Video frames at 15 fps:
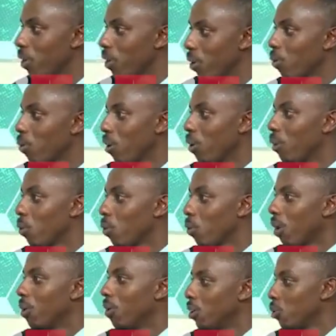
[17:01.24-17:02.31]
The party will be
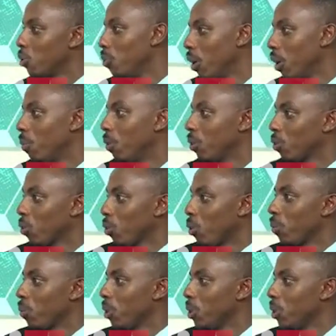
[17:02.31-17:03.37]
in good
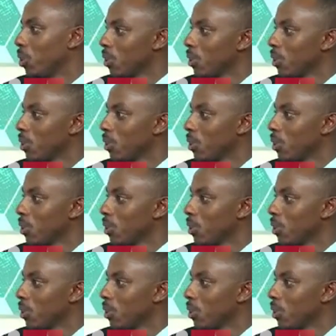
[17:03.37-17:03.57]
position to